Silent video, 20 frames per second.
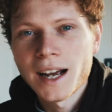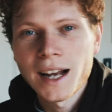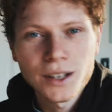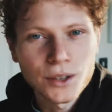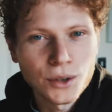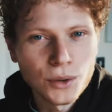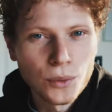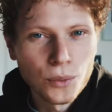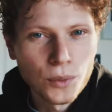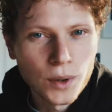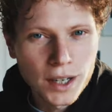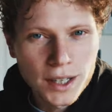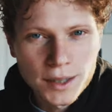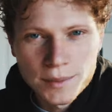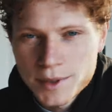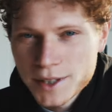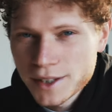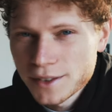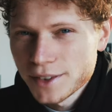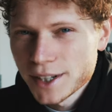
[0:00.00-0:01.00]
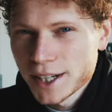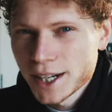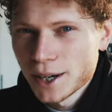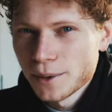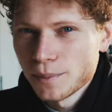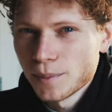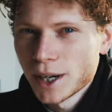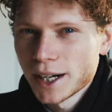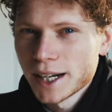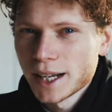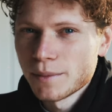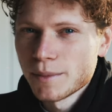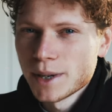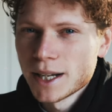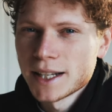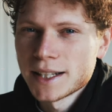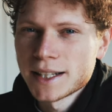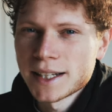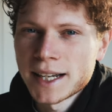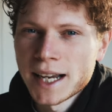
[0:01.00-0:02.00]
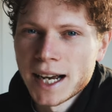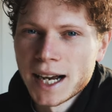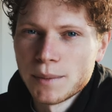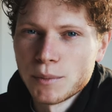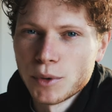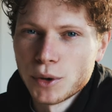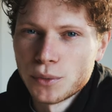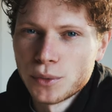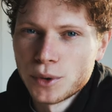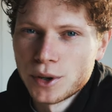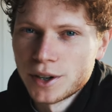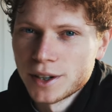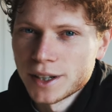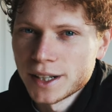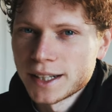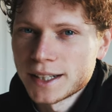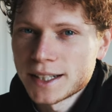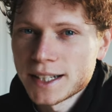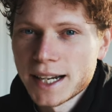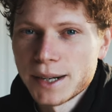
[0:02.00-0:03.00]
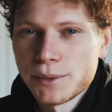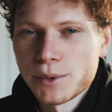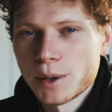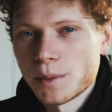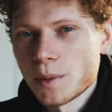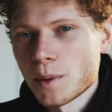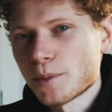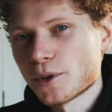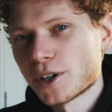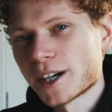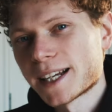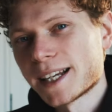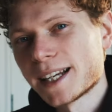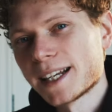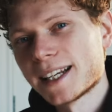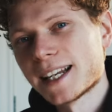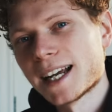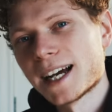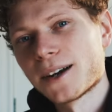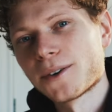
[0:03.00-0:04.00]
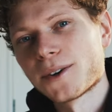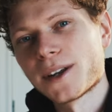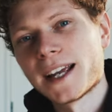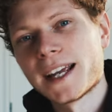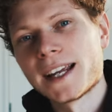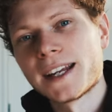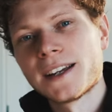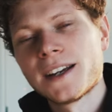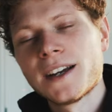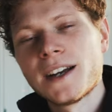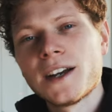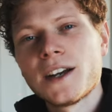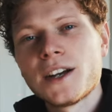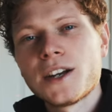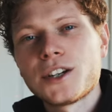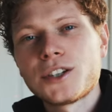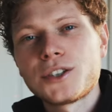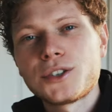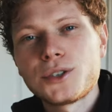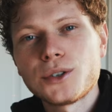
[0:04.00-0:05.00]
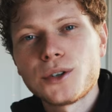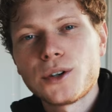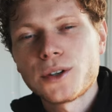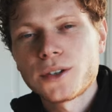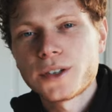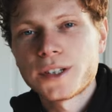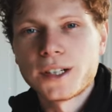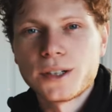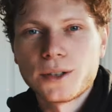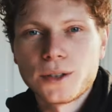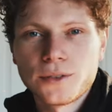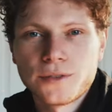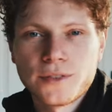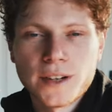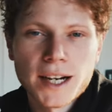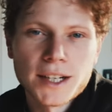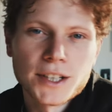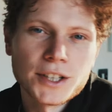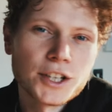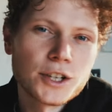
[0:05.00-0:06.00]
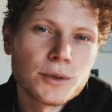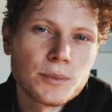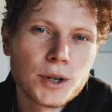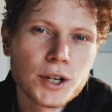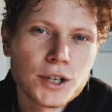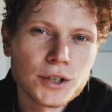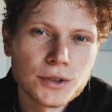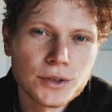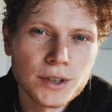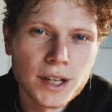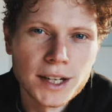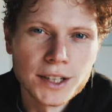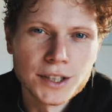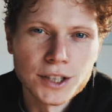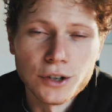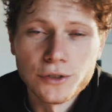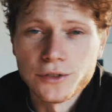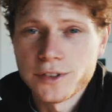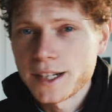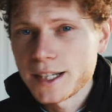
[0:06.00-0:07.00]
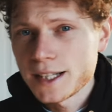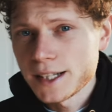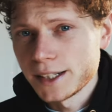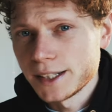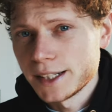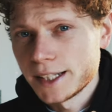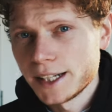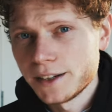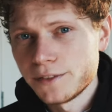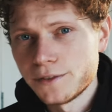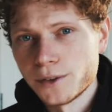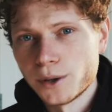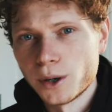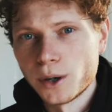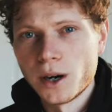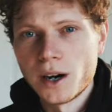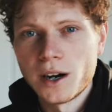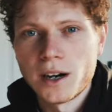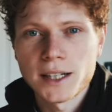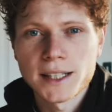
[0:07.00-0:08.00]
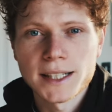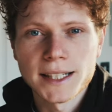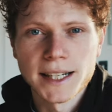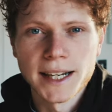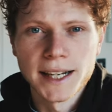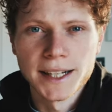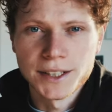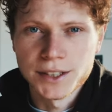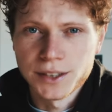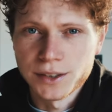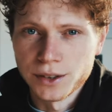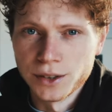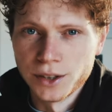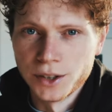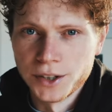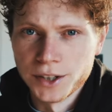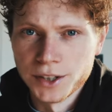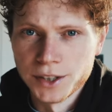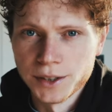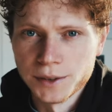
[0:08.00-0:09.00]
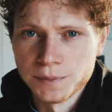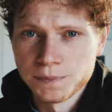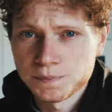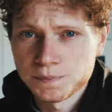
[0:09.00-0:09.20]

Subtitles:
Hello and welcome to the video. My name is Cam Ward and today we're going to be breaking down a short little fashion commercial I shot recently for RTH London.